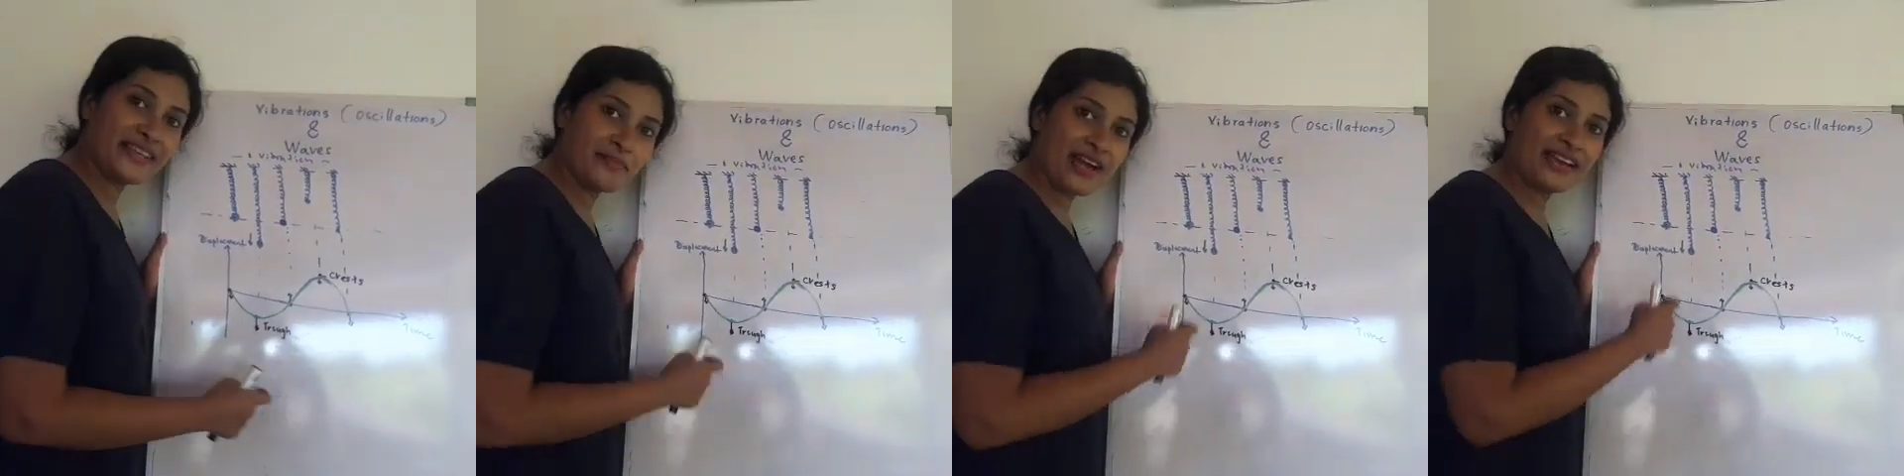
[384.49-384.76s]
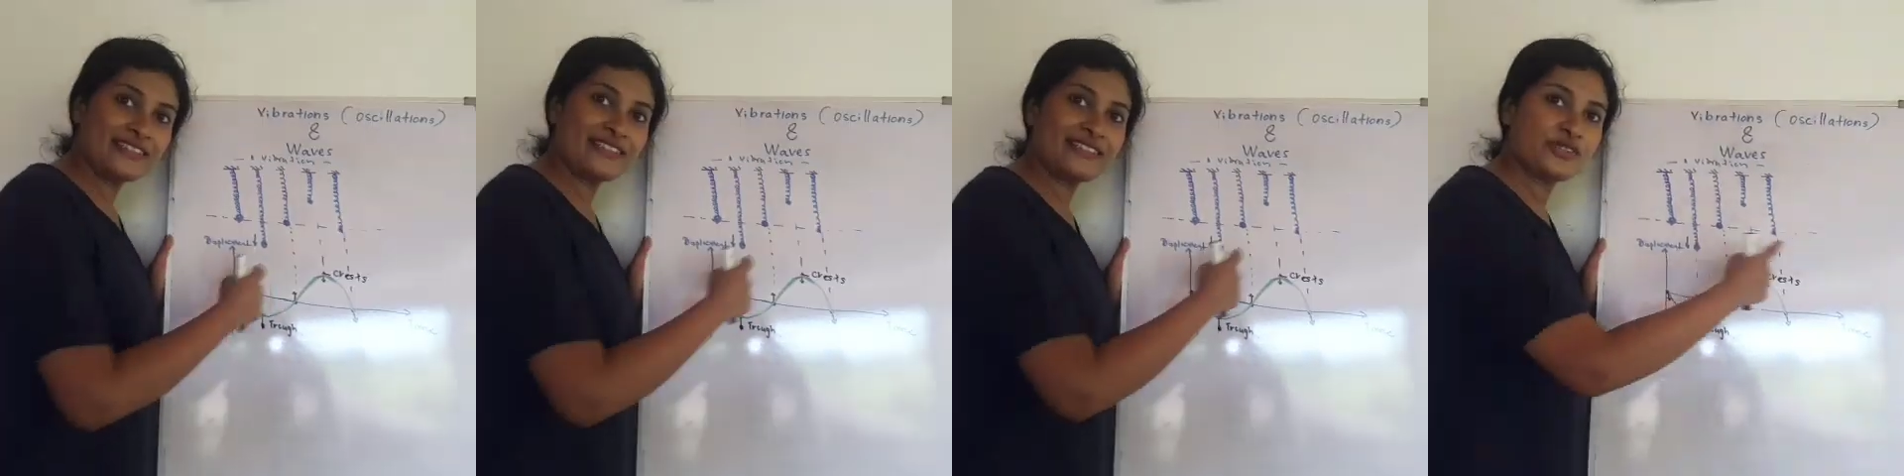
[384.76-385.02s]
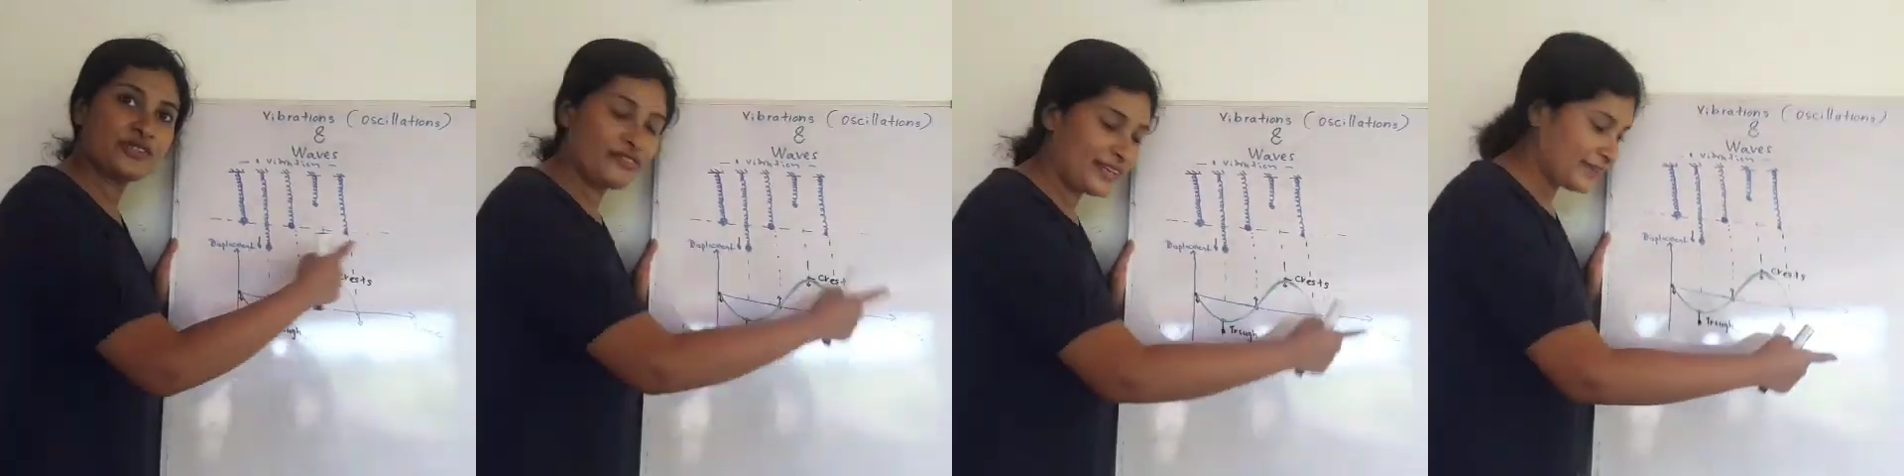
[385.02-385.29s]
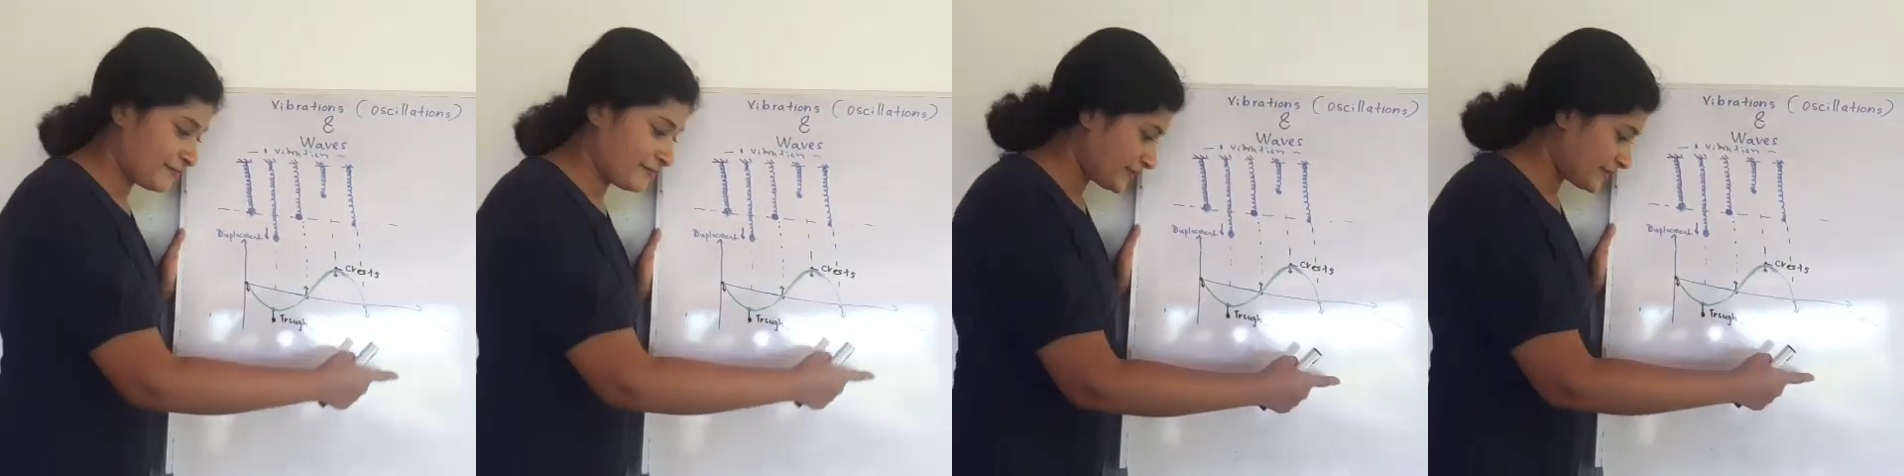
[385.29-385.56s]
by this
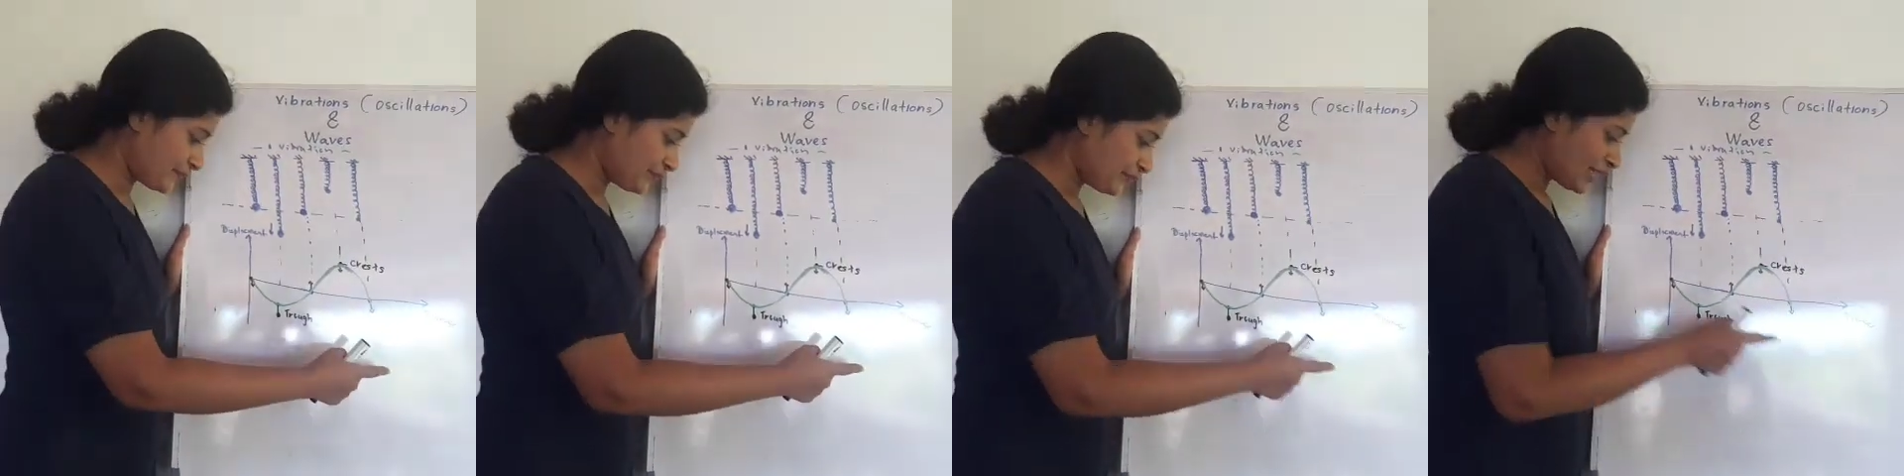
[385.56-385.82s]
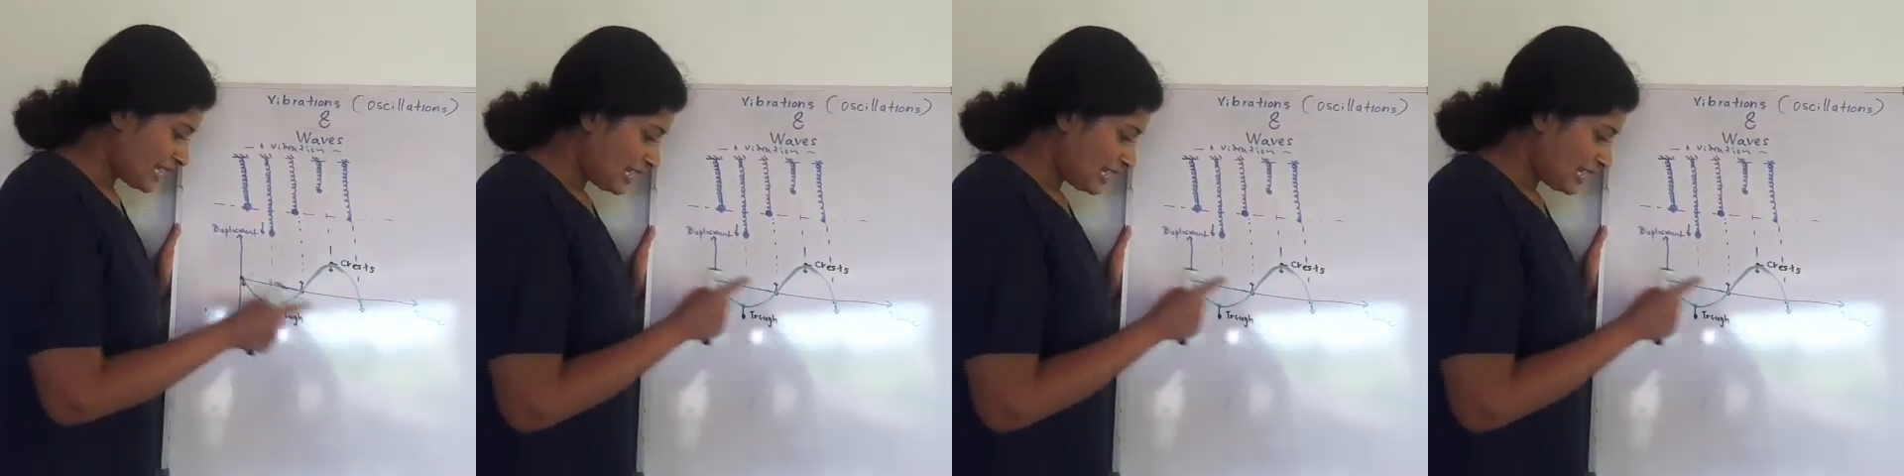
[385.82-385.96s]
wave.